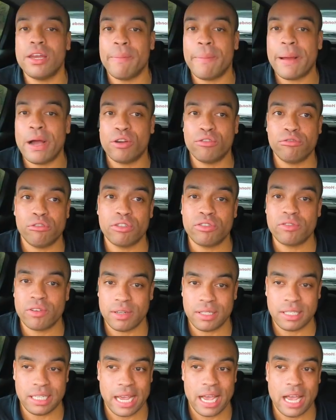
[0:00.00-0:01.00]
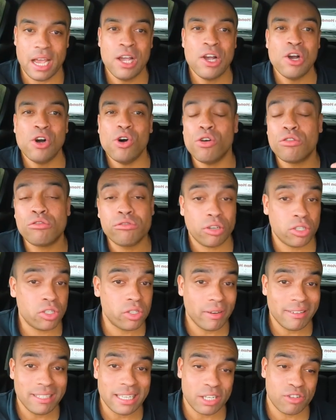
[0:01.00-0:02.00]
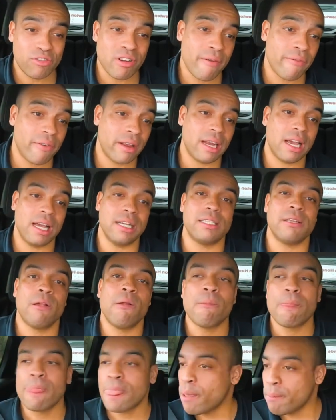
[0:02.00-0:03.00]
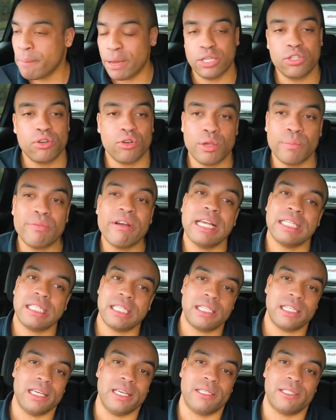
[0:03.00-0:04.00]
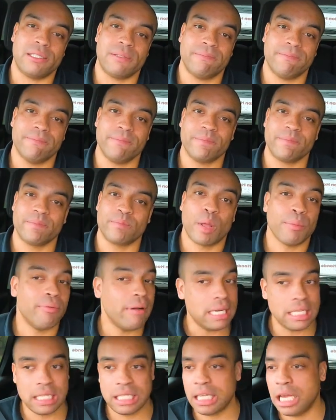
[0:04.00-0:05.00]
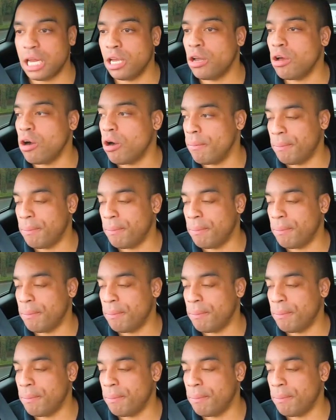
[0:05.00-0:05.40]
about crossroads yet, or crossroads at traffic lights, make sure you practice this. Practice it a lot,